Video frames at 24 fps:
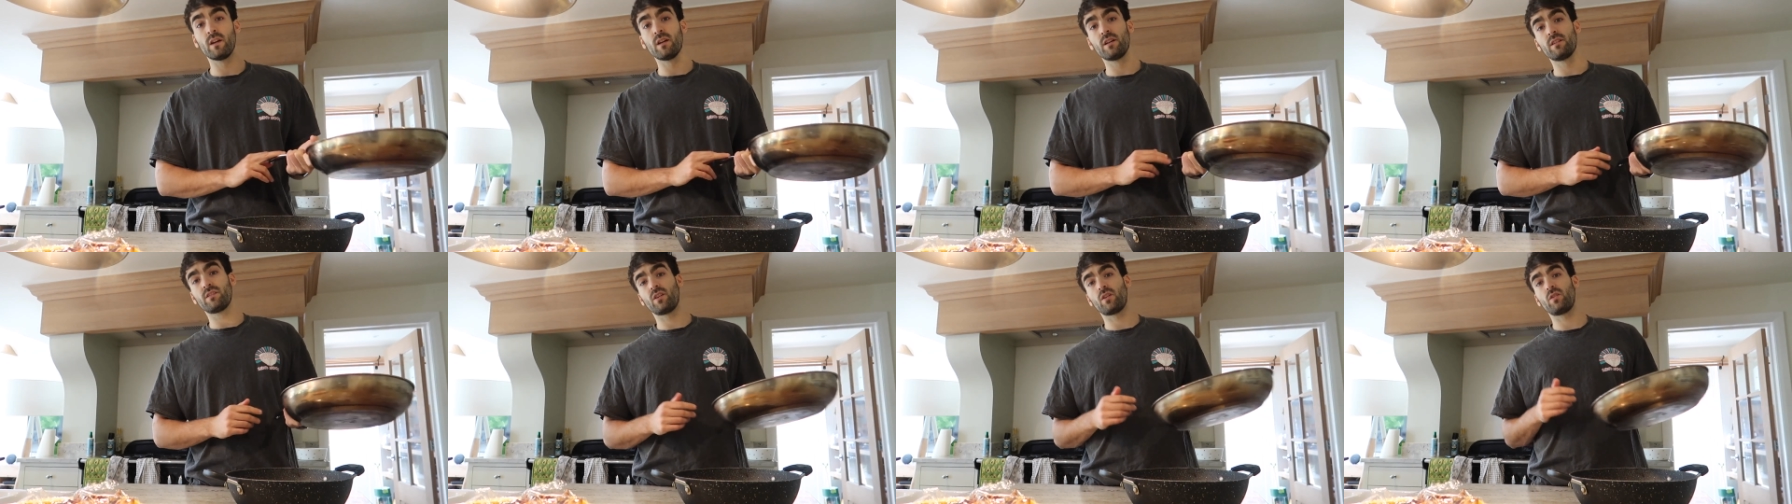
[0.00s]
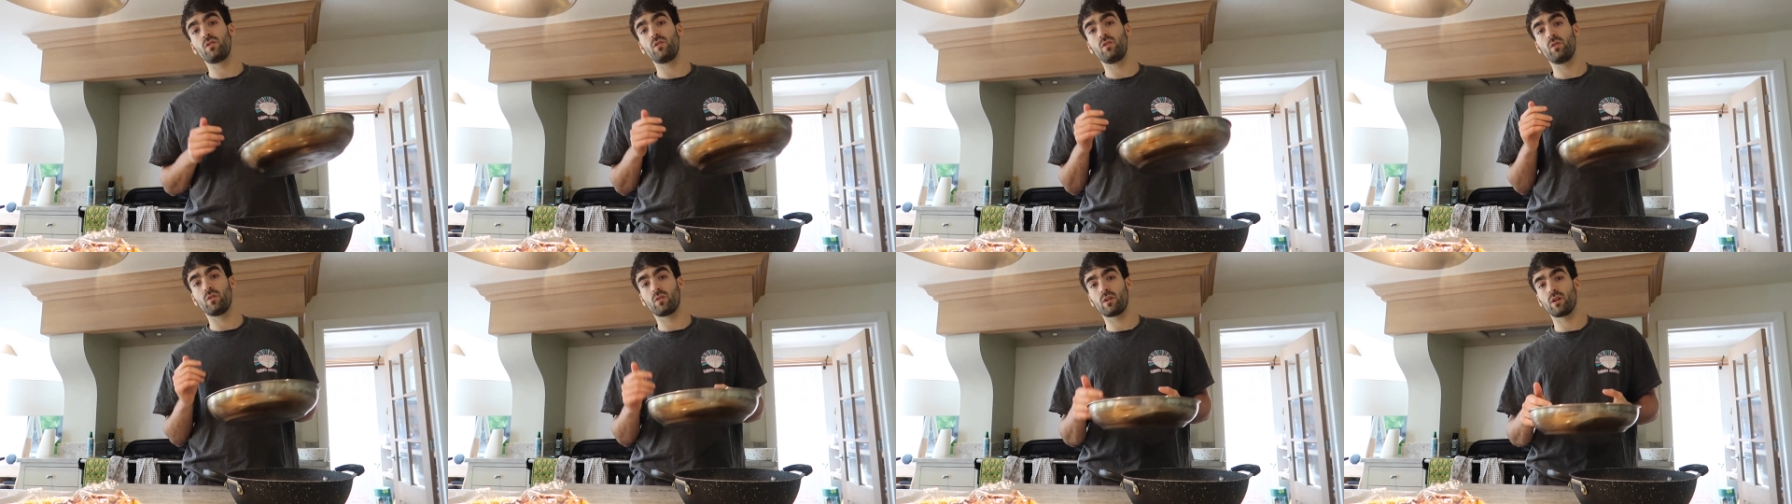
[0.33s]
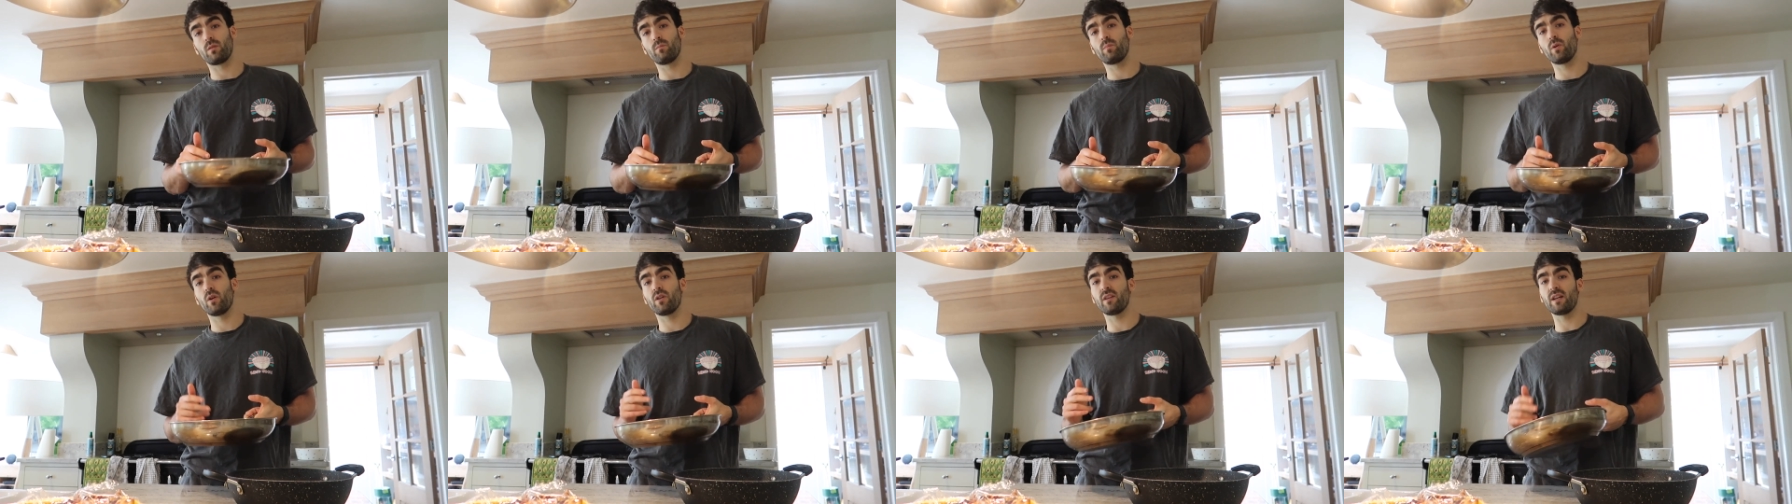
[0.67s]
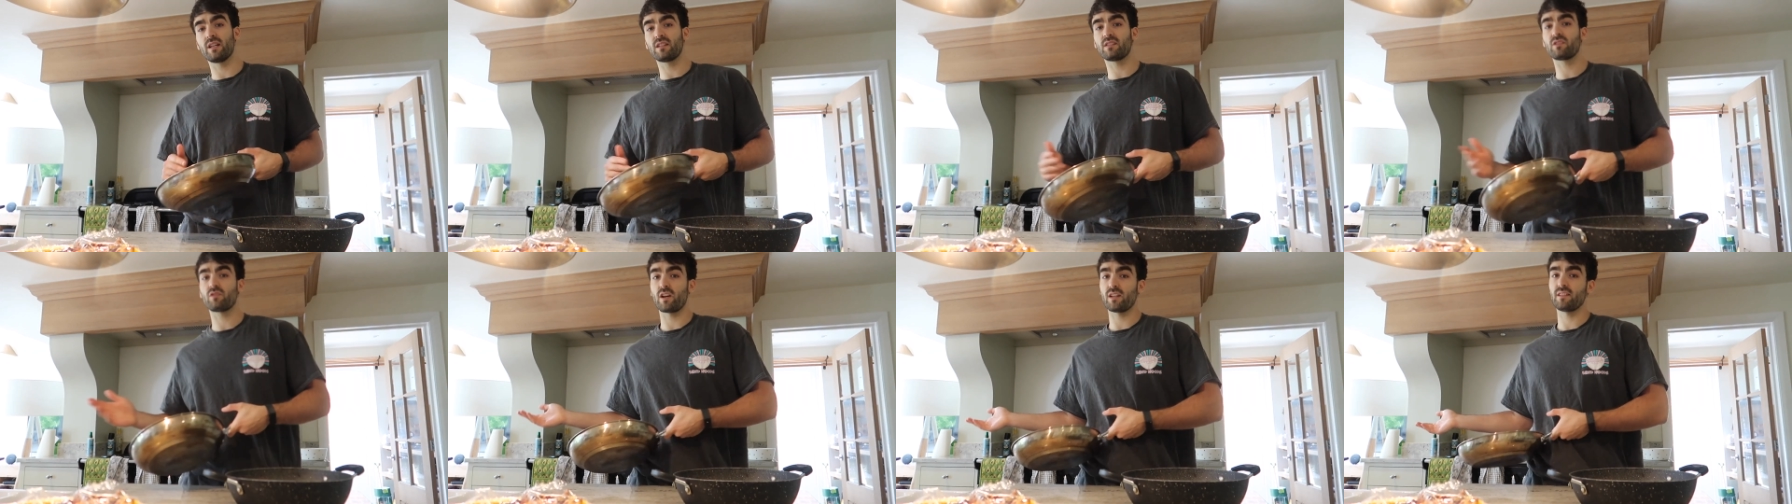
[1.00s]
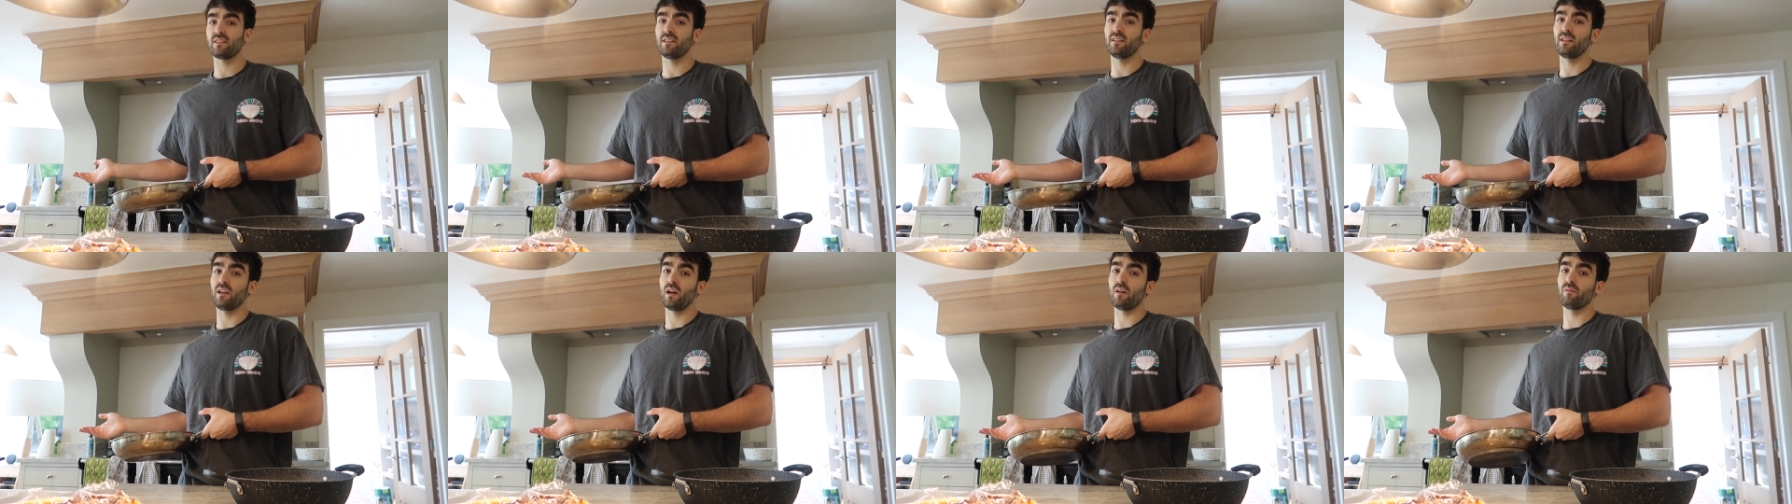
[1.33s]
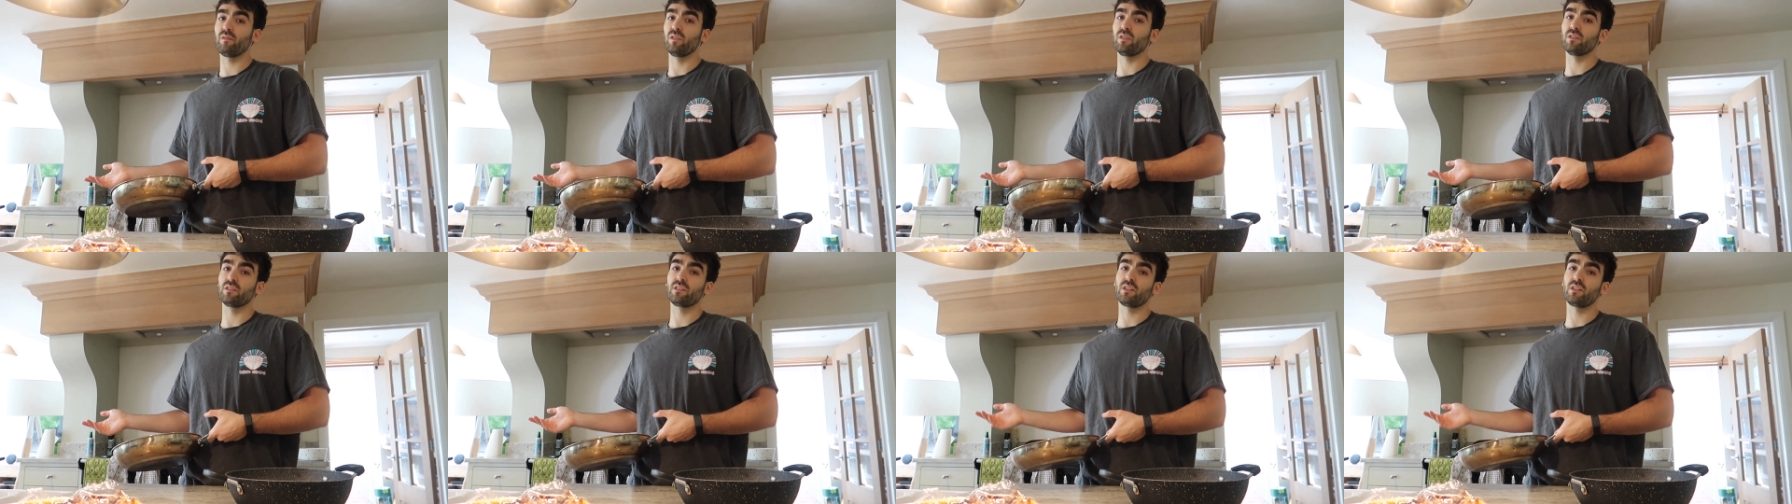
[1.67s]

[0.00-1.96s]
so you can put this straight in the oven.